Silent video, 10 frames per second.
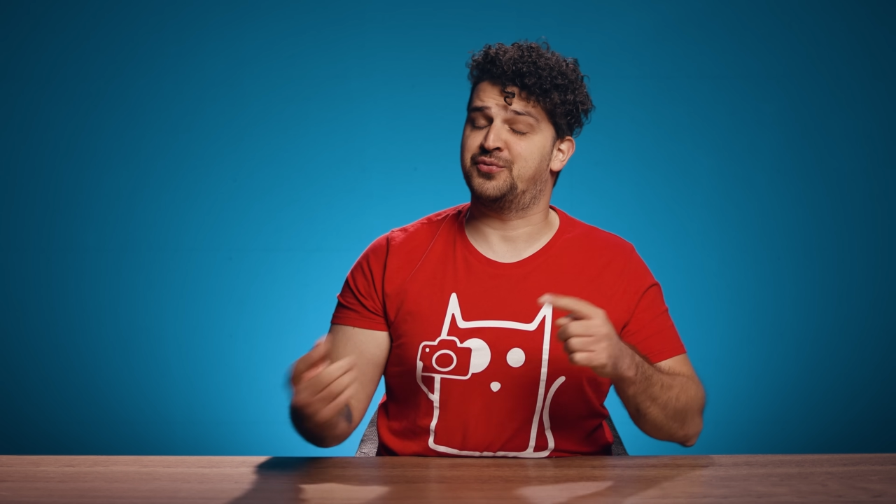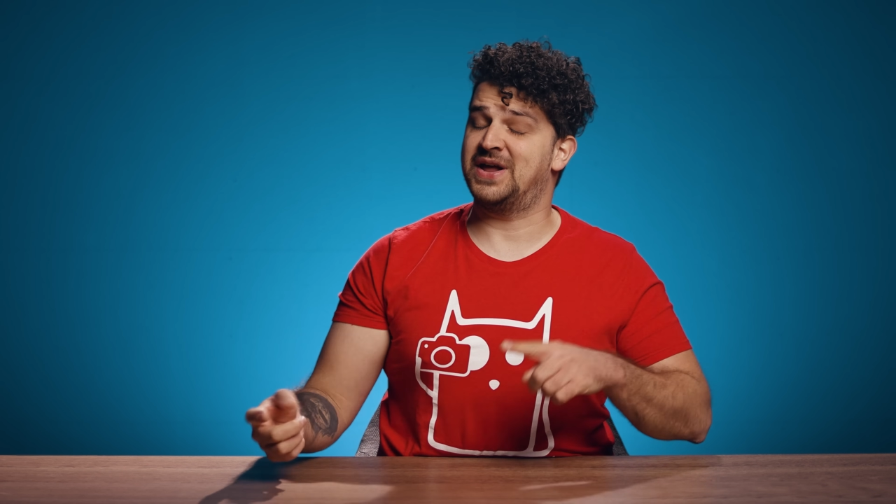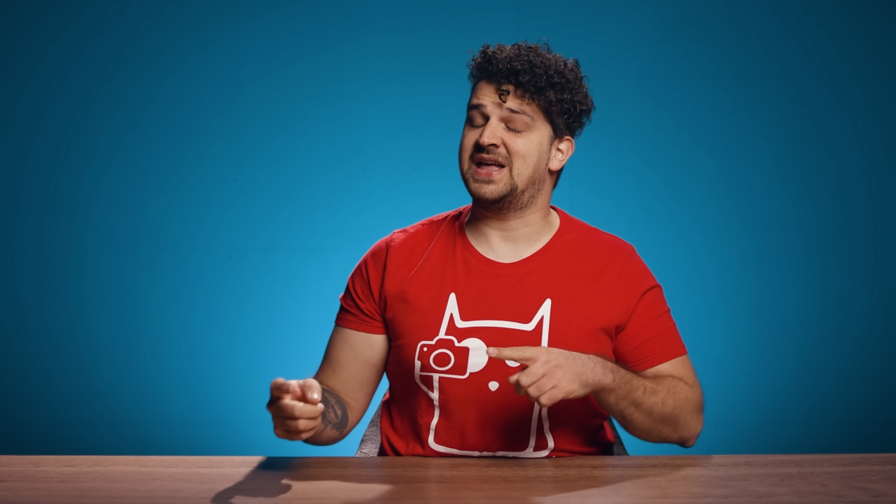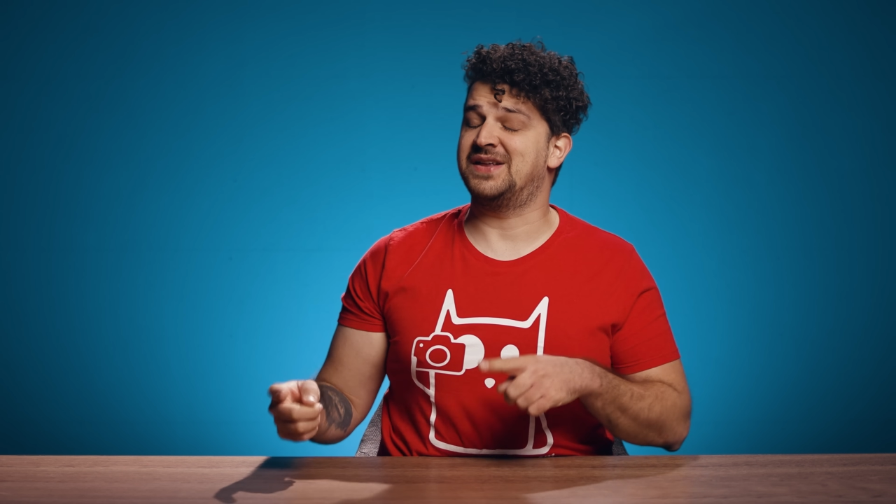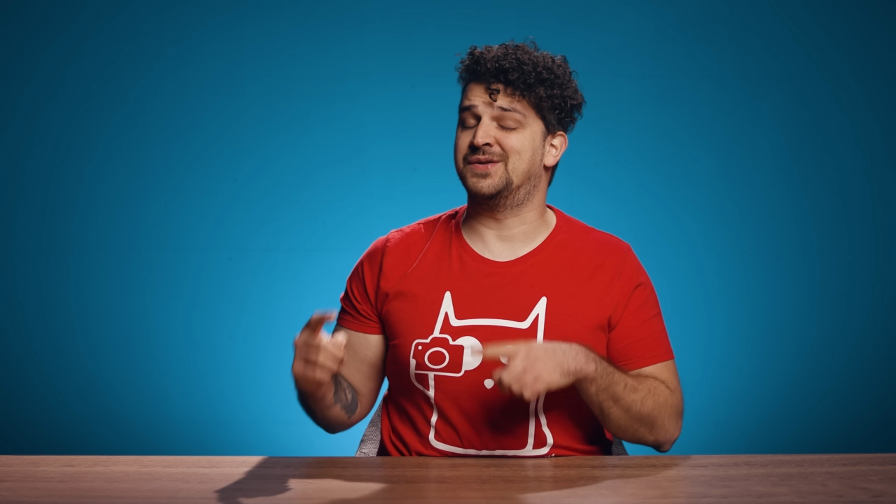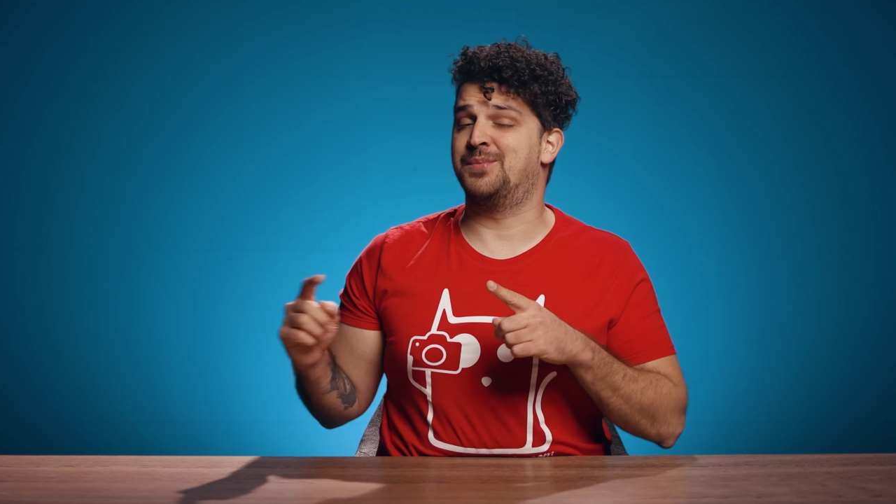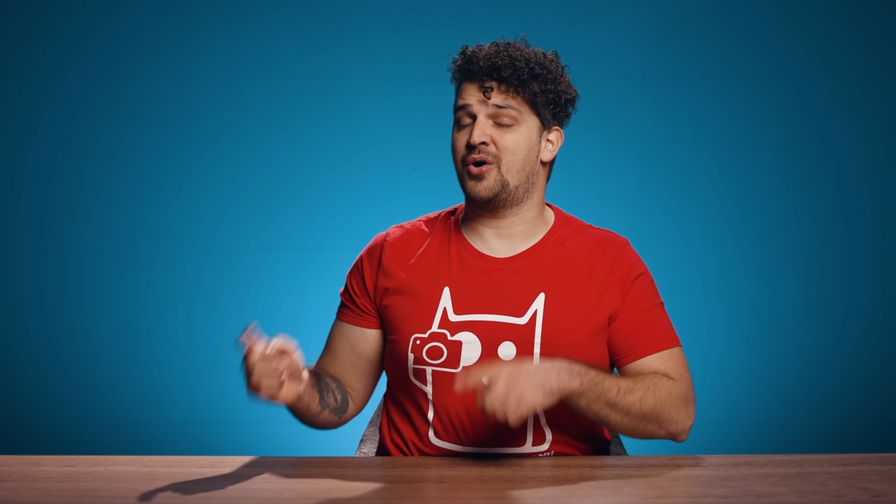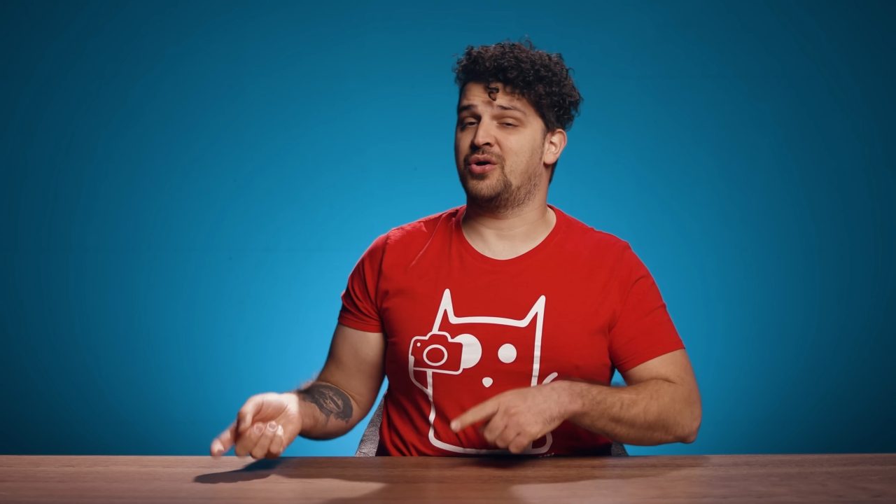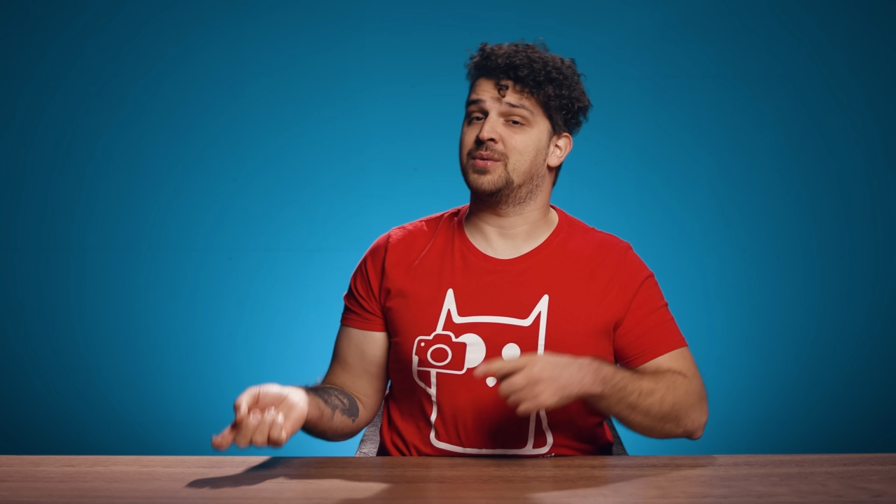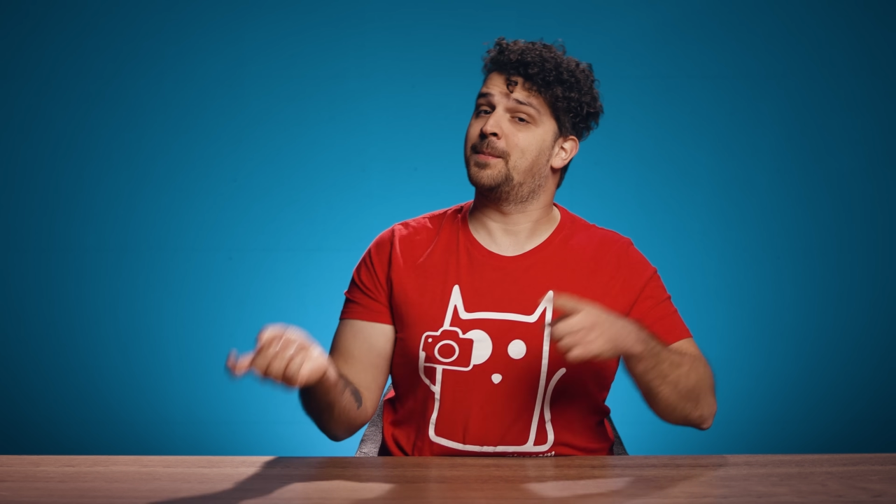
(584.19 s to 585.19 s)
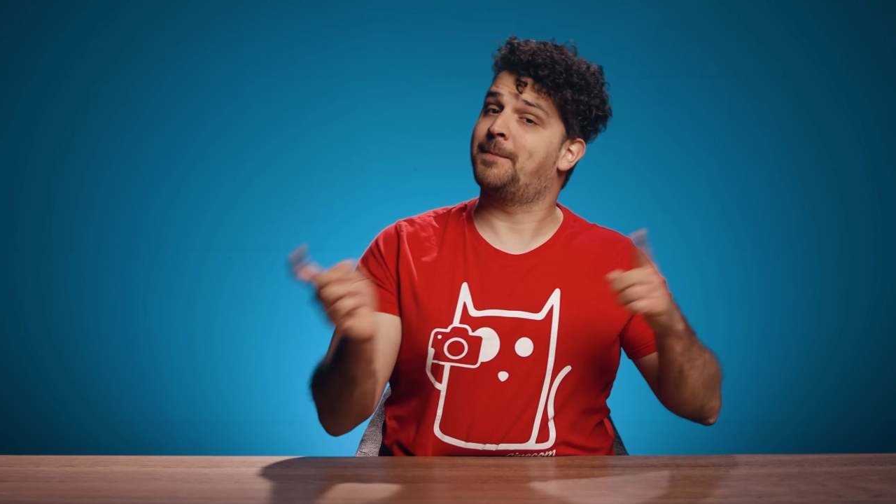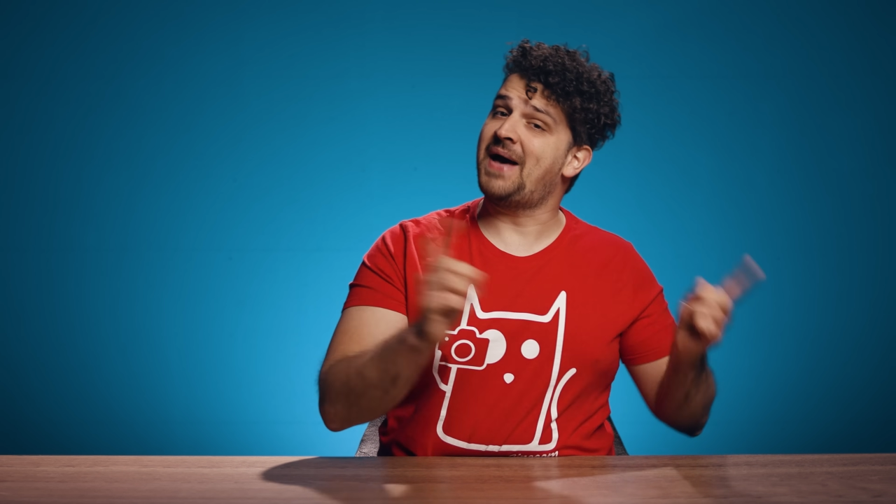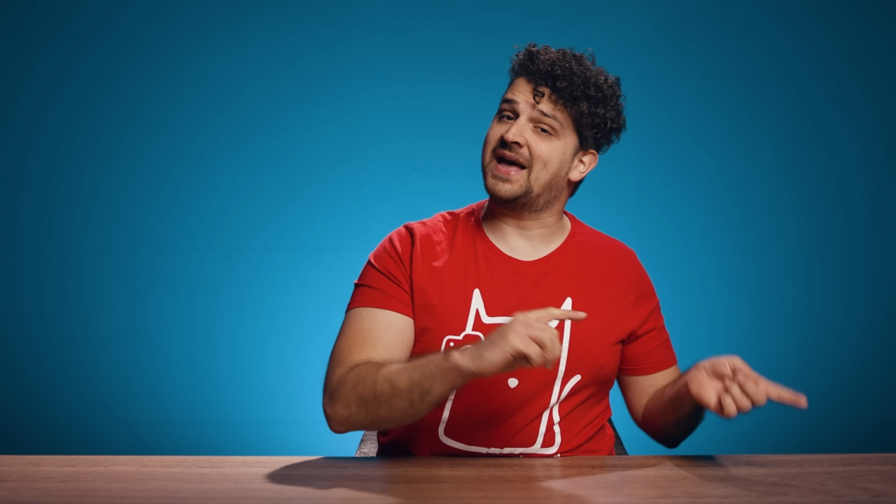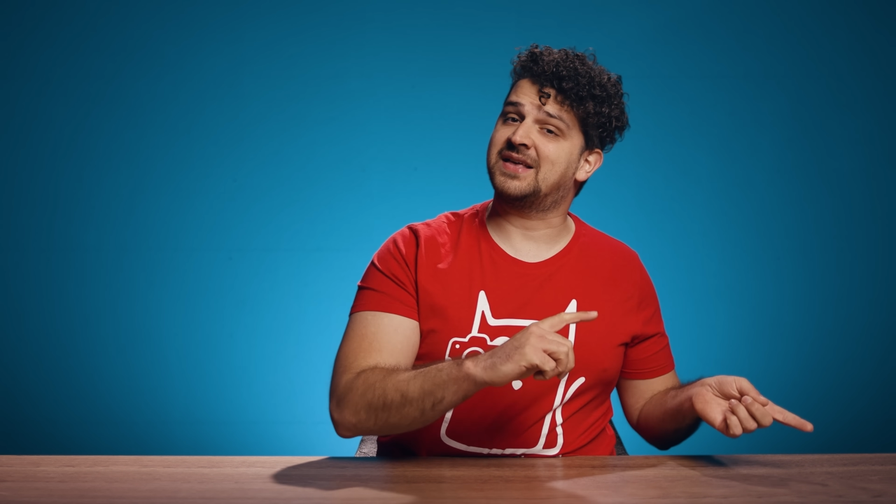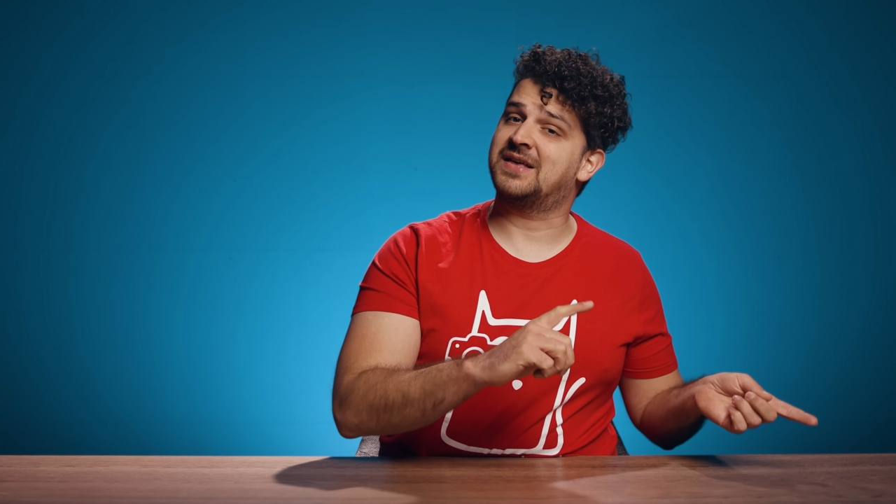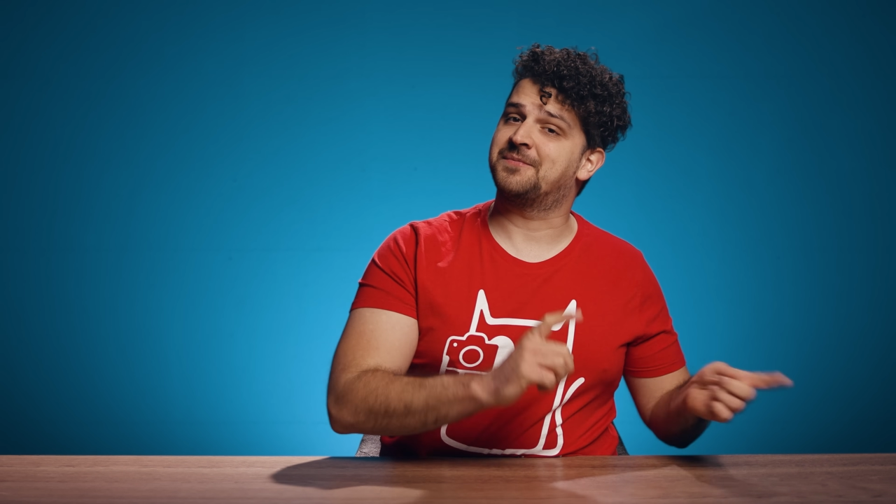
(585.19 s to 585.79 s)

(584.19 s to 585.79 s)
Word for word: bringing the ball back.